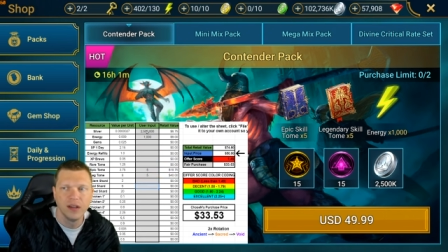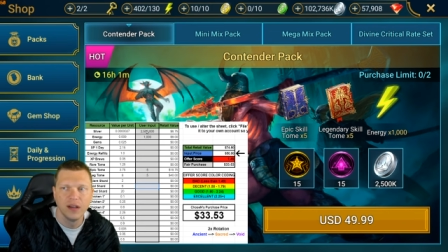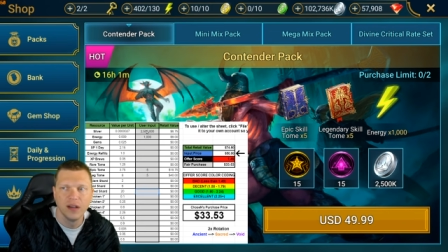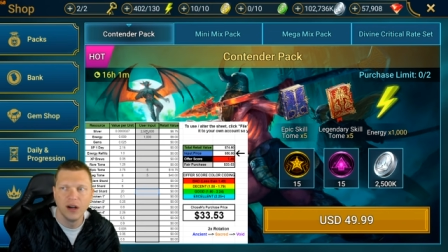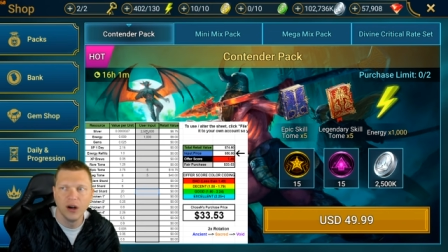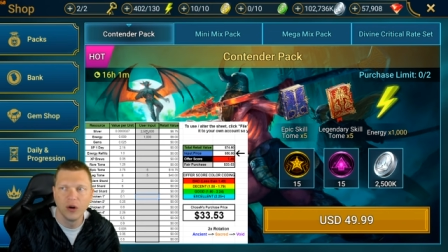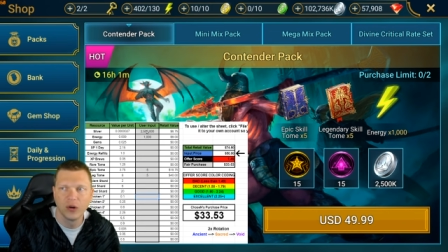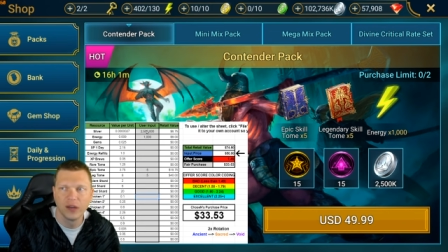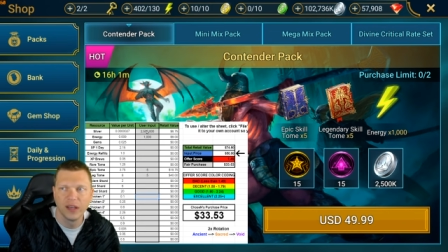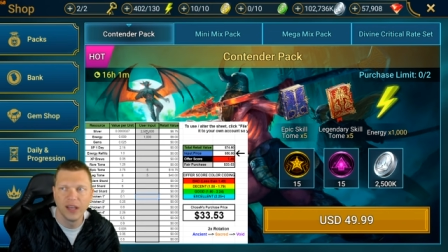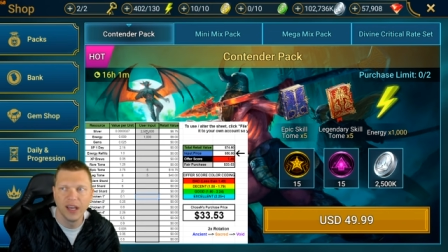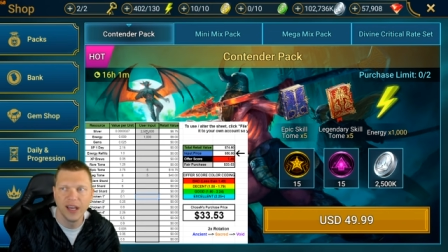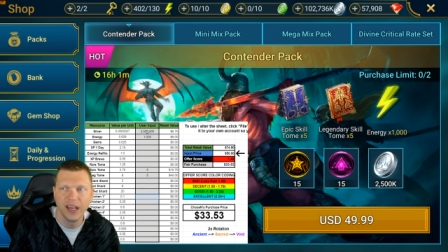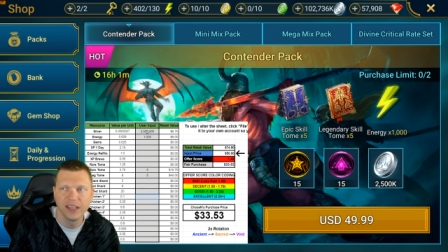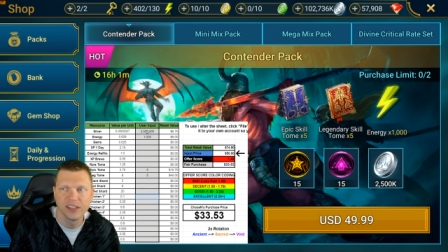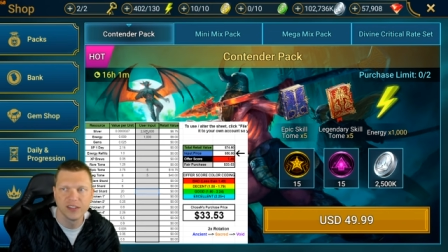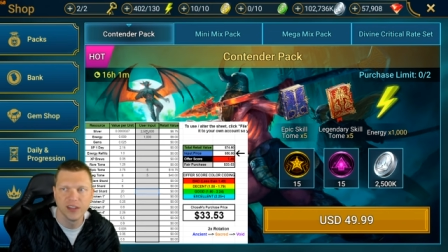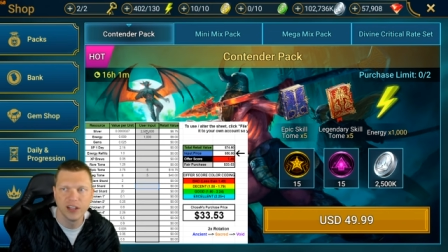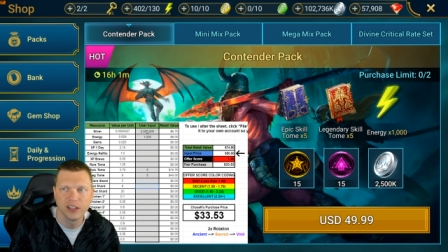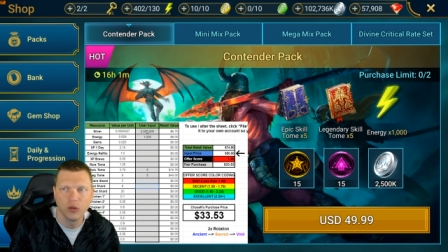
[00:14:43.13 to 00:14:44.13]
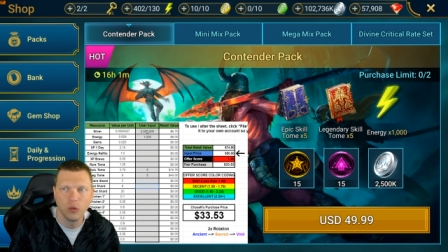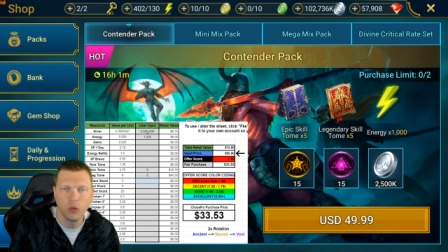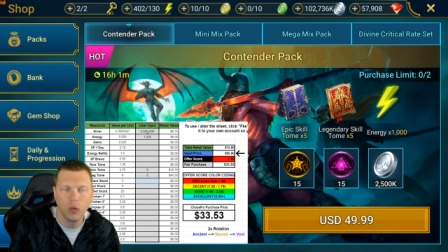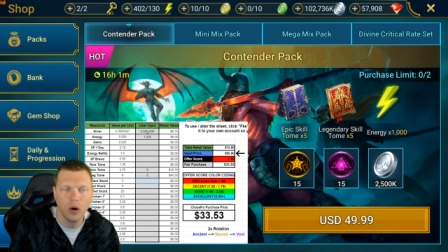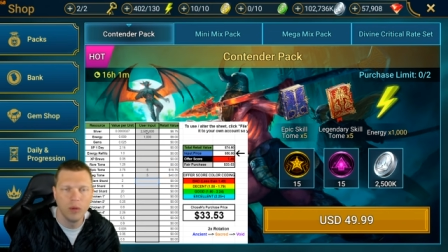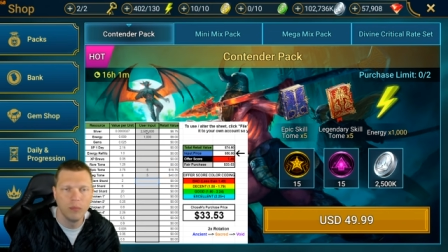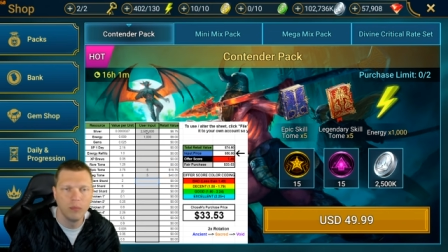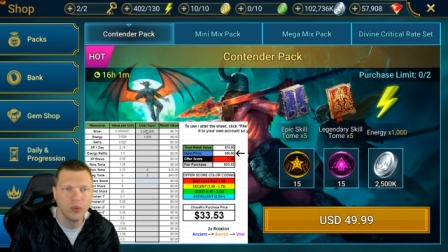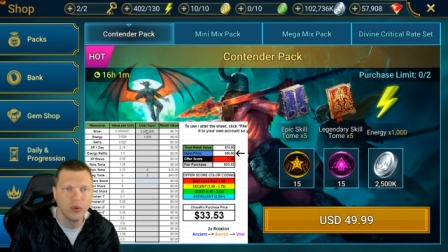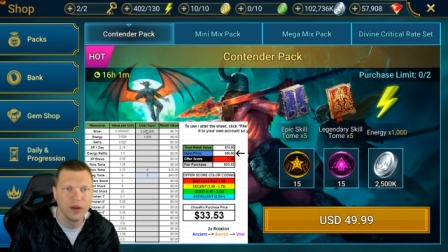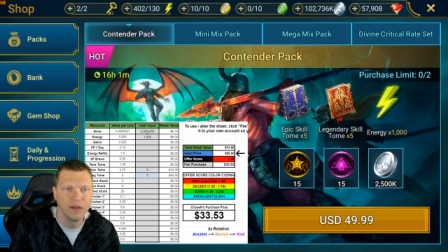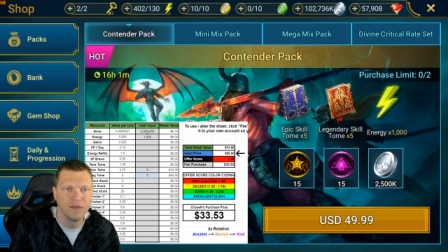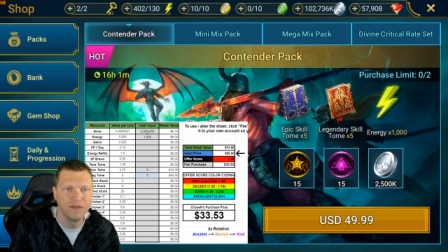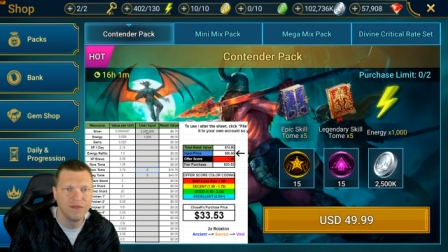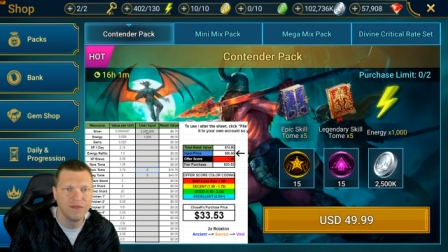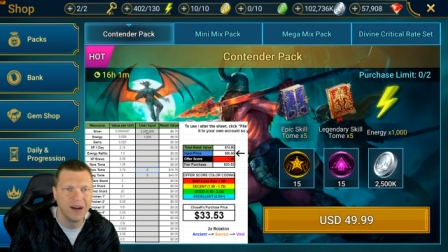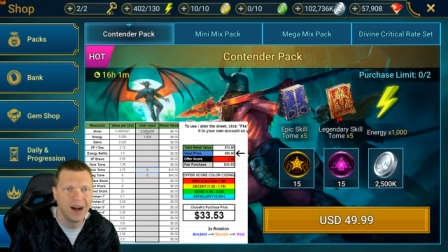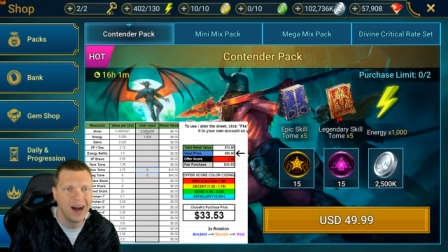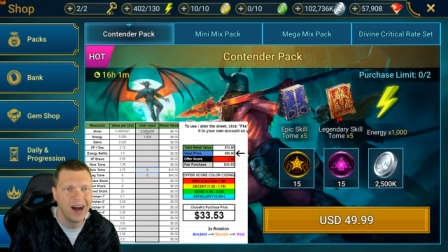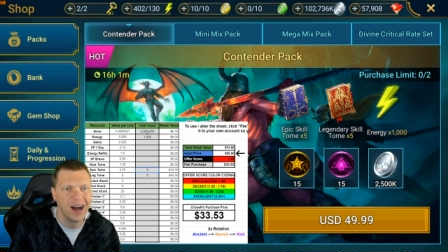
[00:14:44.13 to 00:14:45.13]
Okay, so that's a
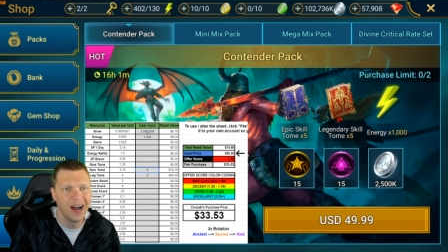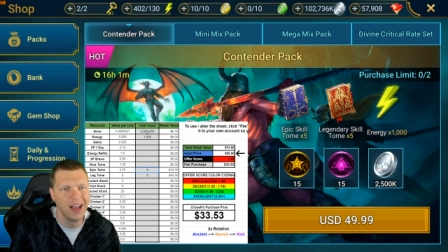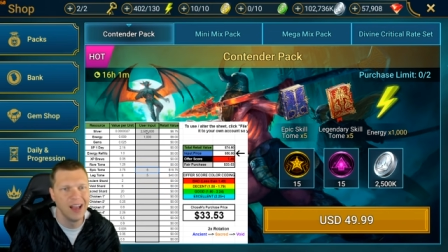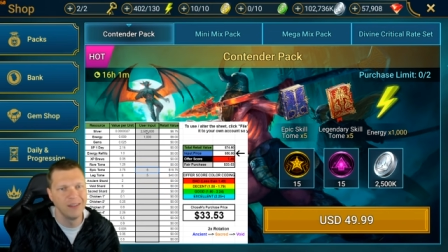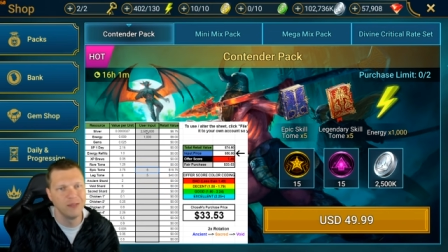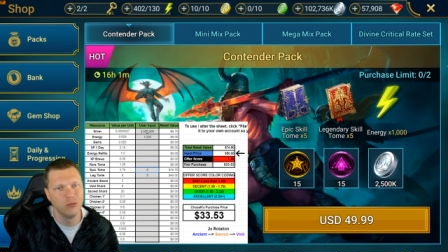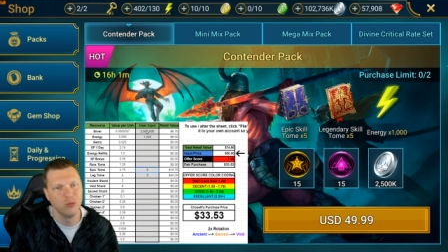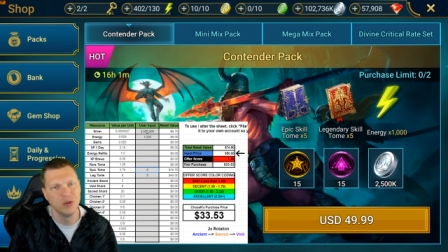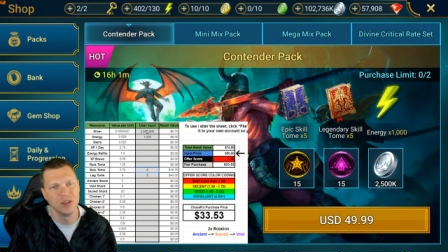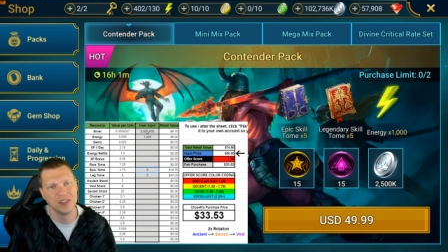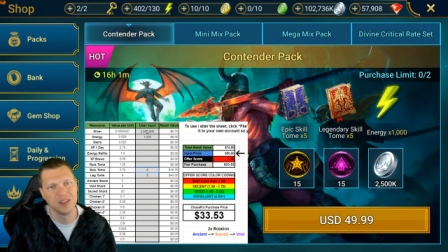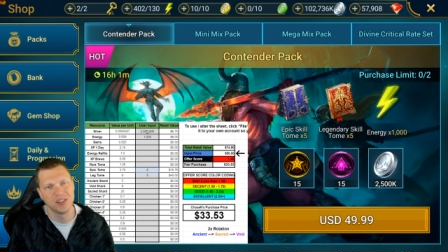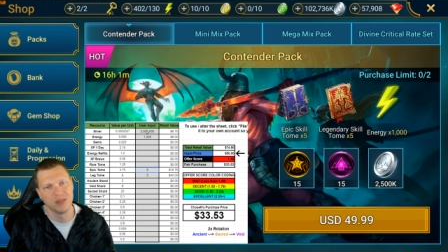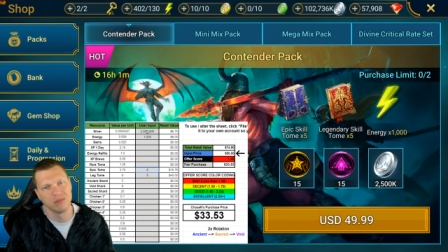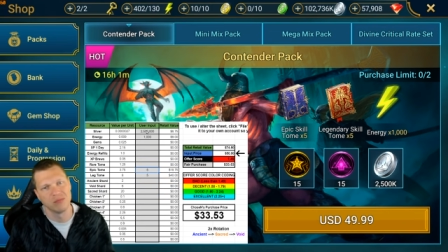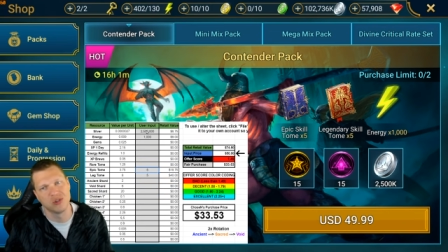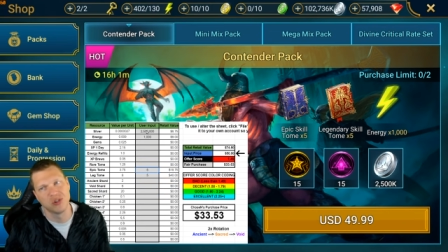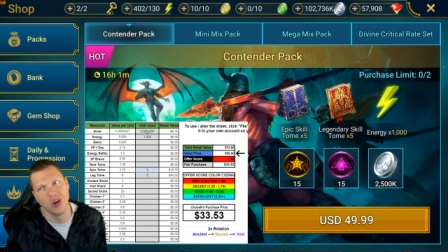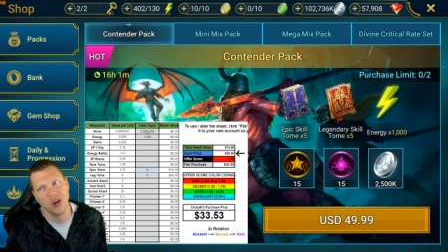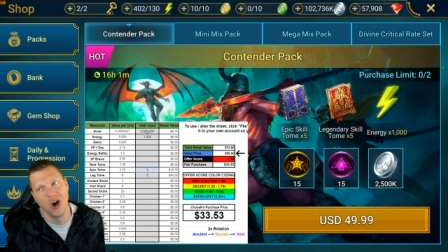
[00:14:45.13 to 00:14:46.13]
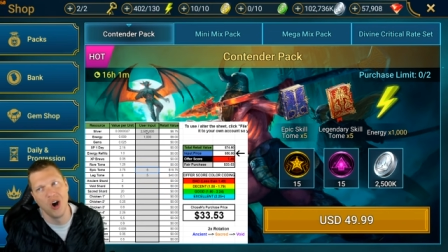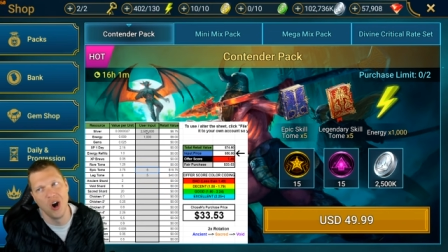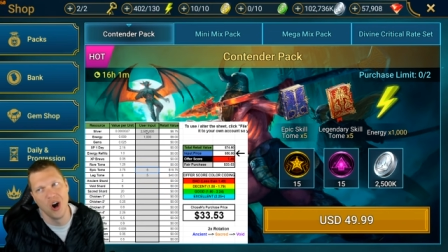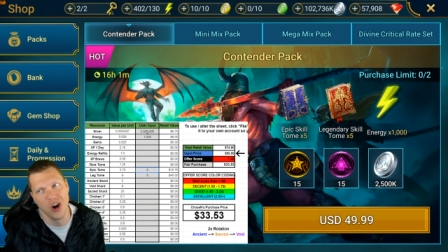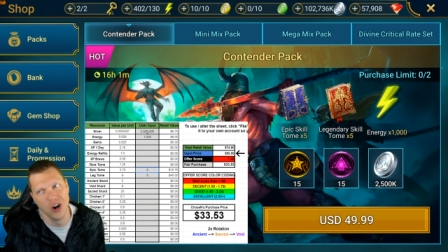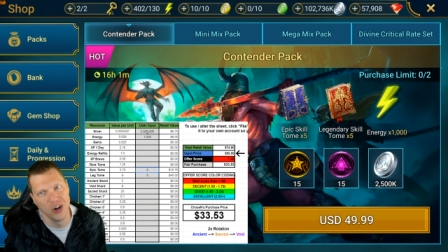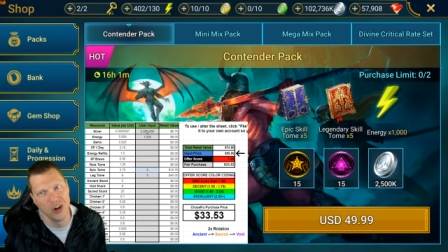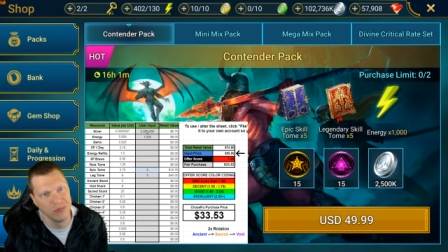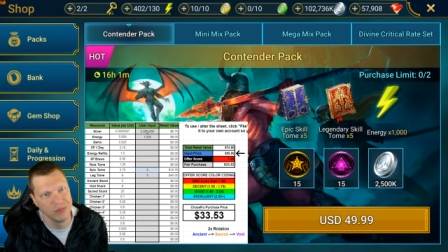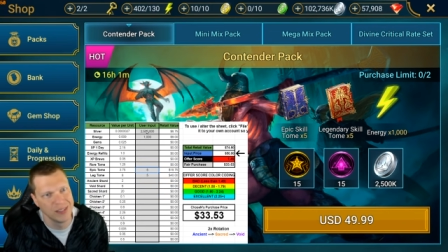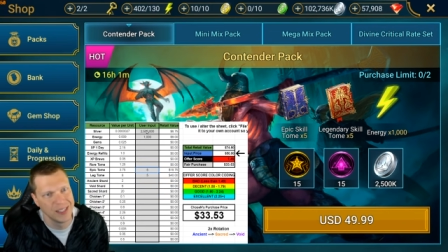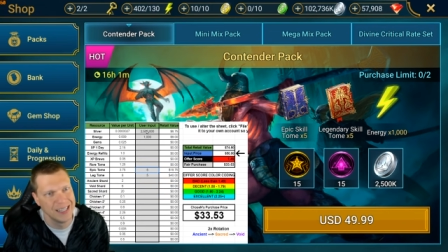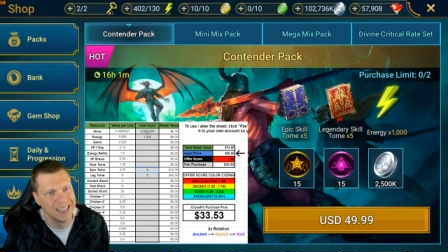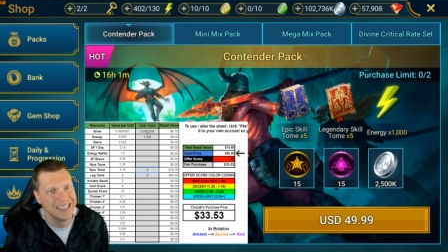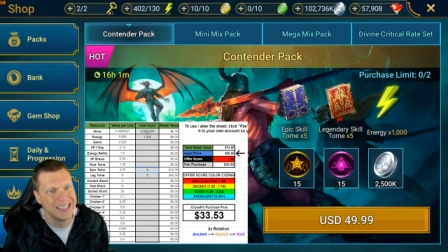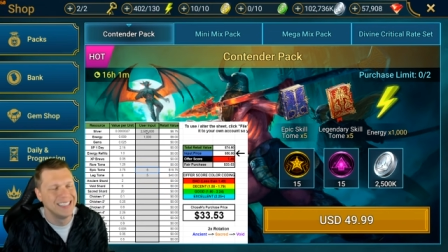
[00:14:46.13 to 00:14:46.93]
1.5 with some charms.